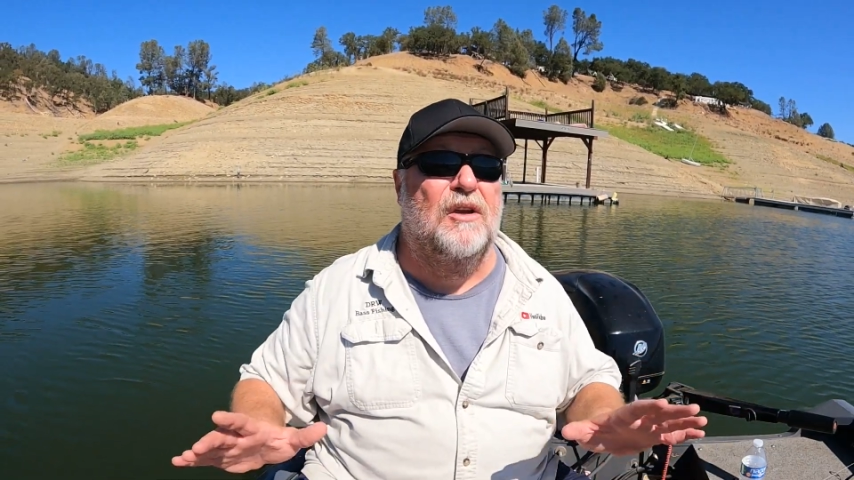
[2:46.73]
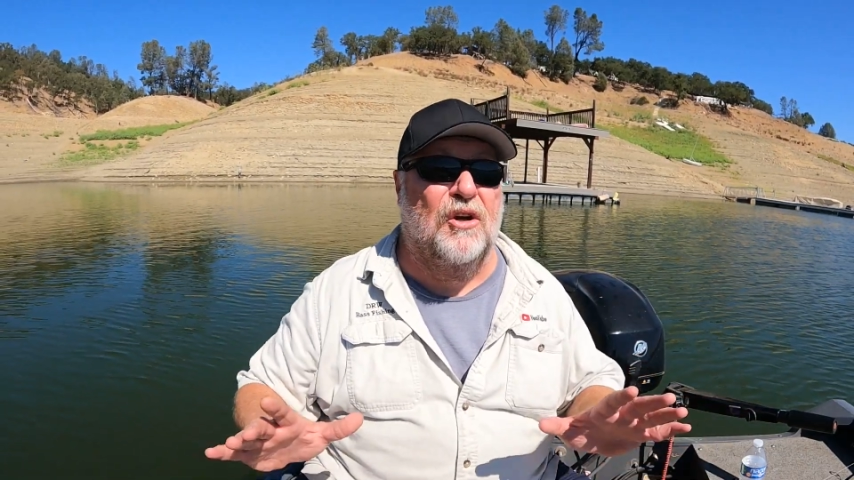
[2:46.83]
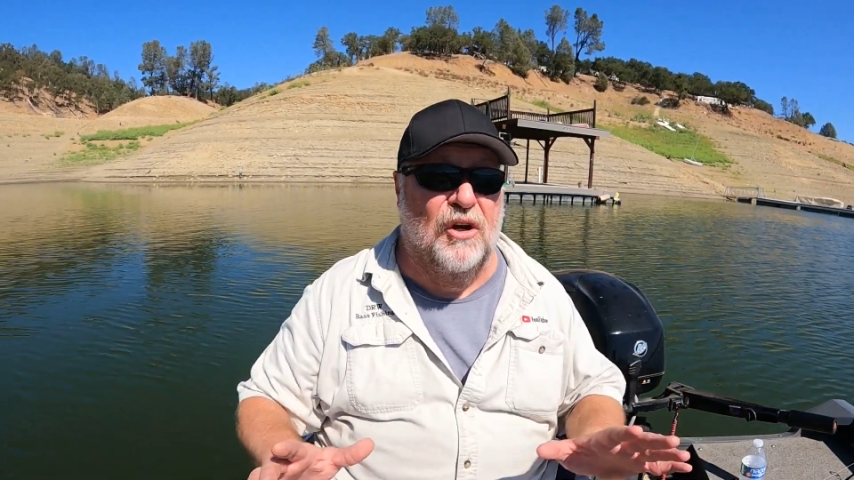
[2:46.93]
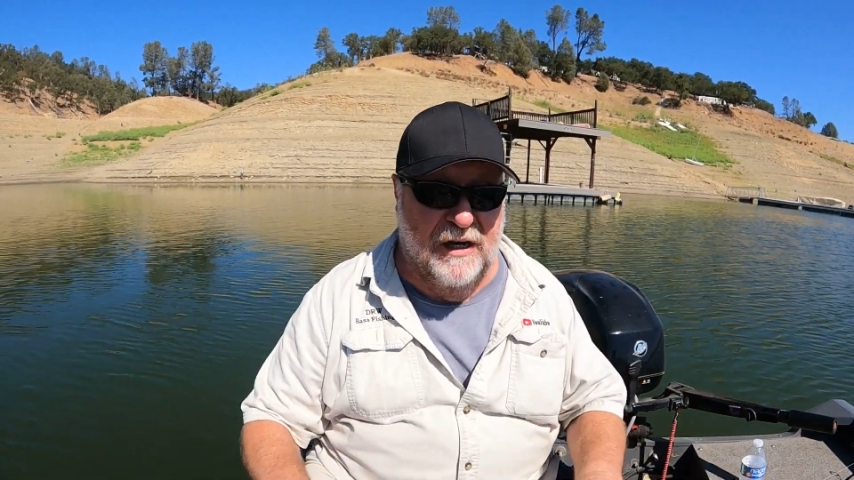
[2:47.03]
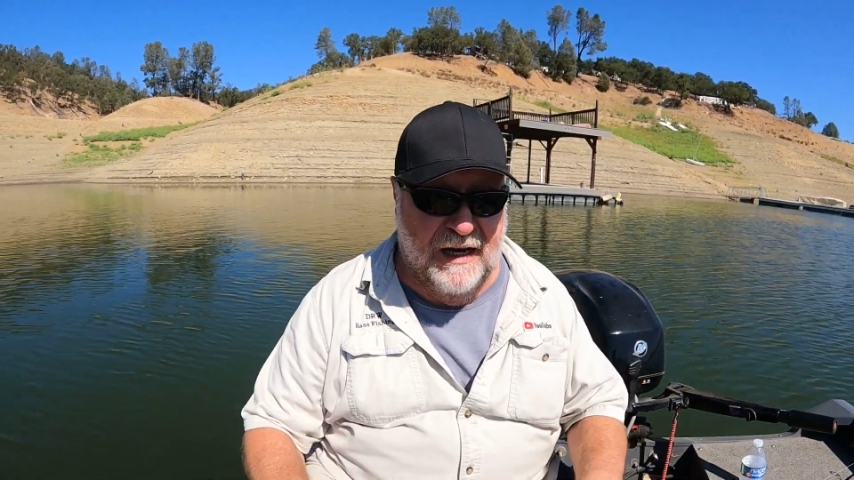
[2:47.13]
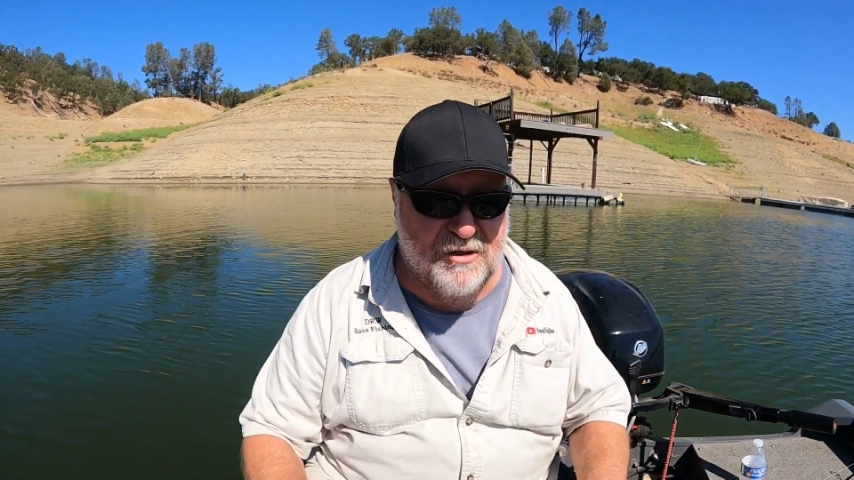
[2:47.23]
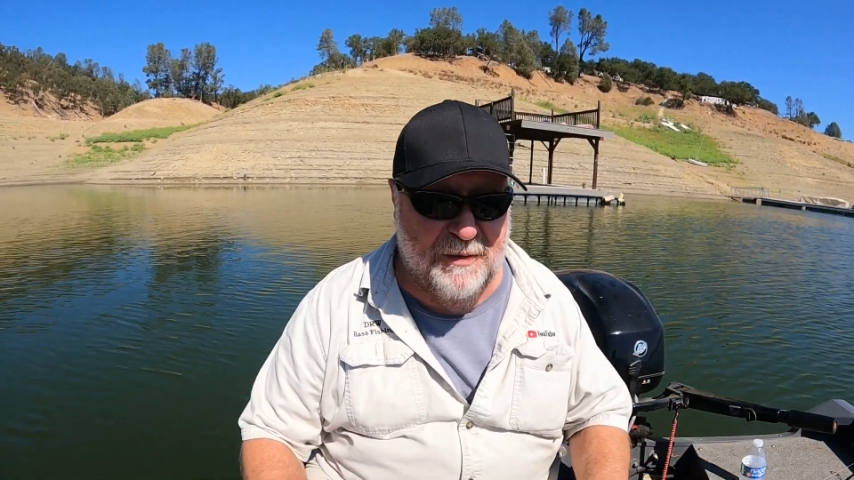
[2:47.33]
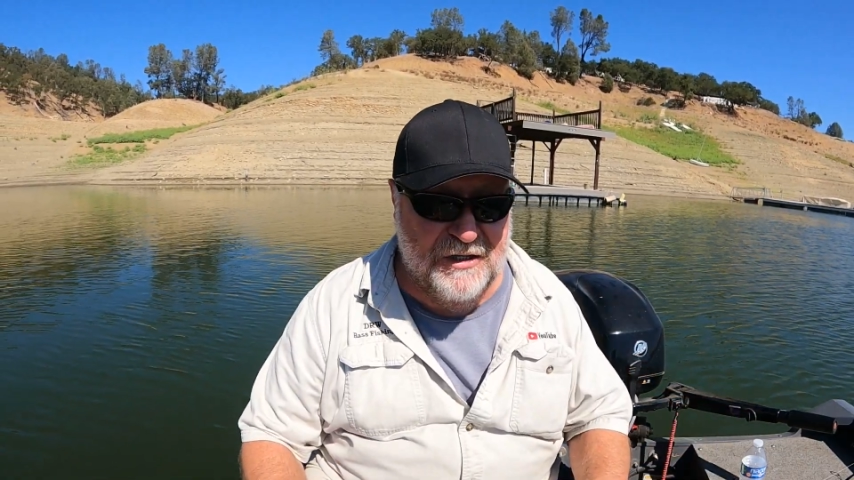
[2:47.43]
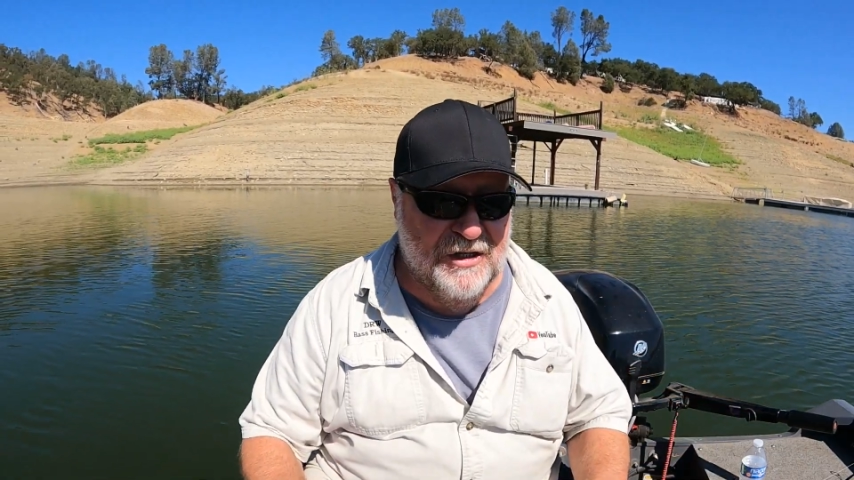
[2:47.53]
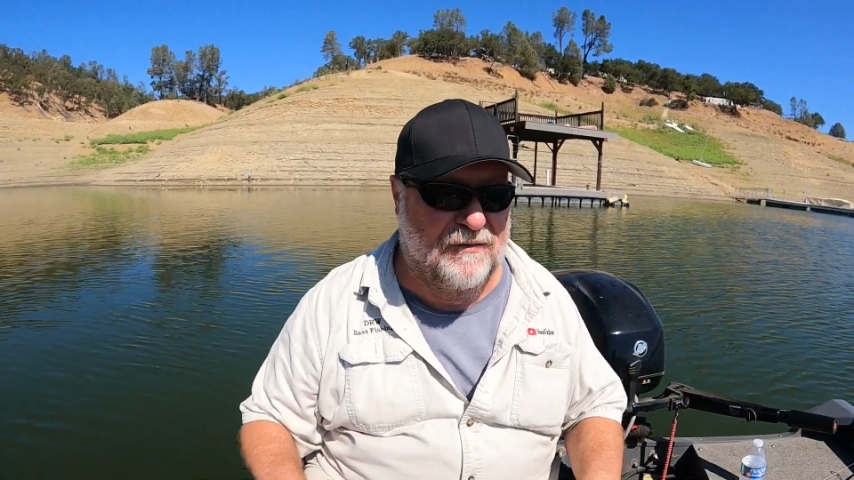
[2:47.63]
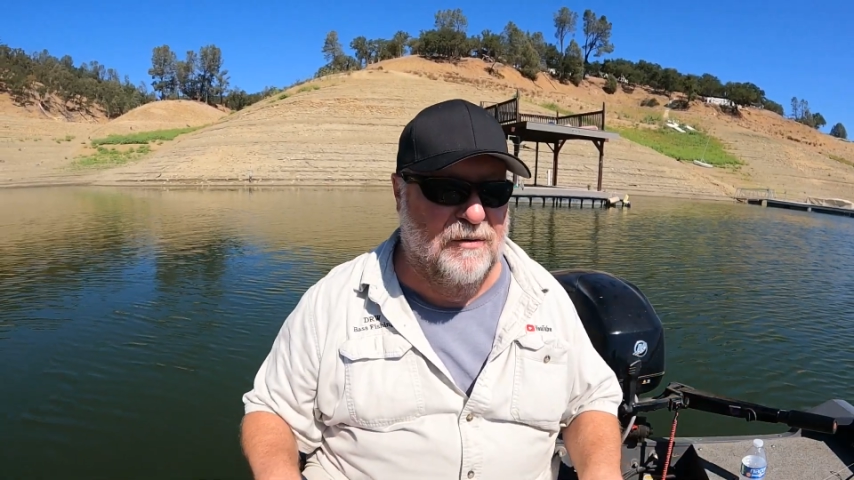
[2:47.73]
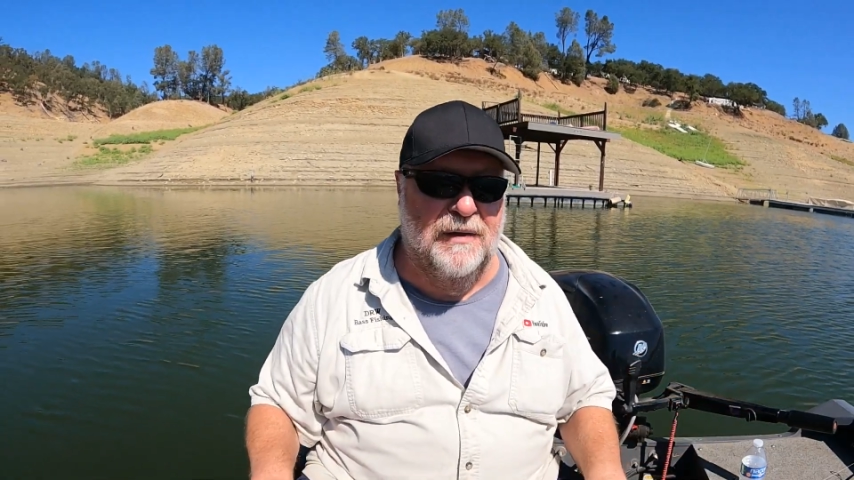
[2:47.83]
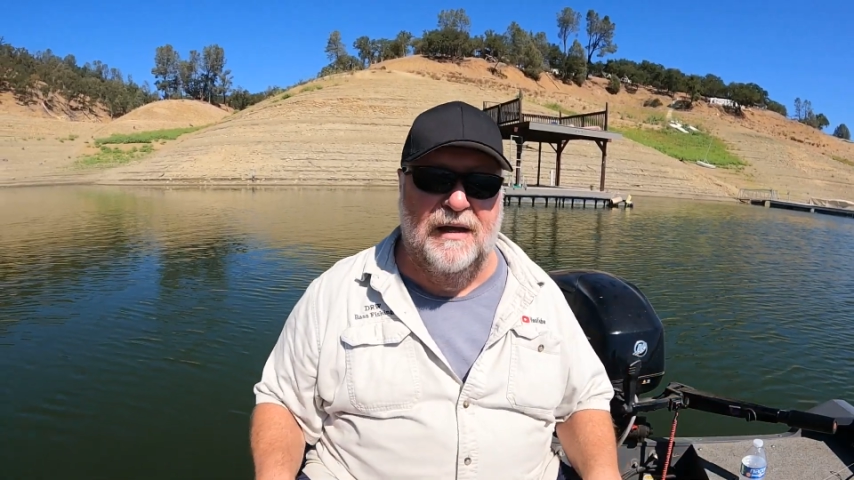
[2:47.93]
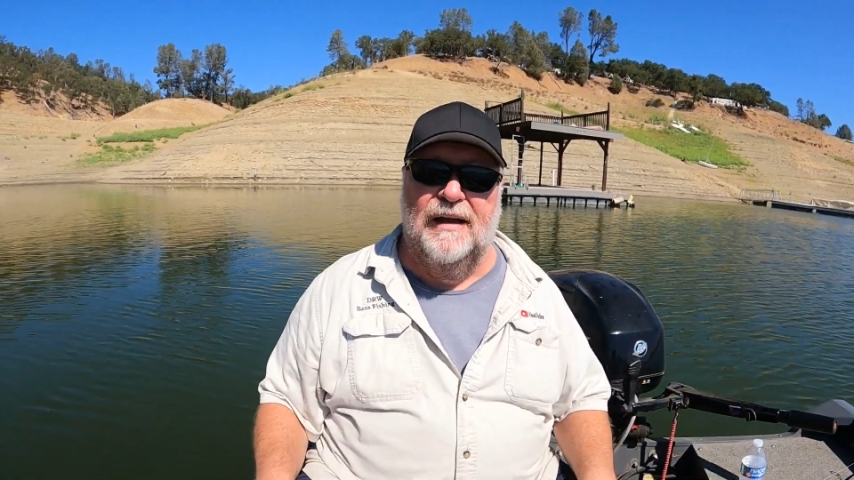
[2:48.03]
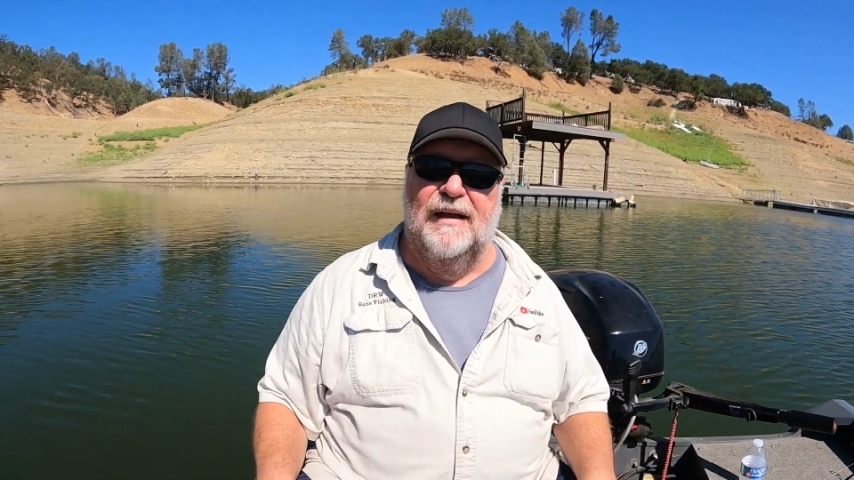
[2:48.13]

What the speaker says: you're going to catch a bunch of them.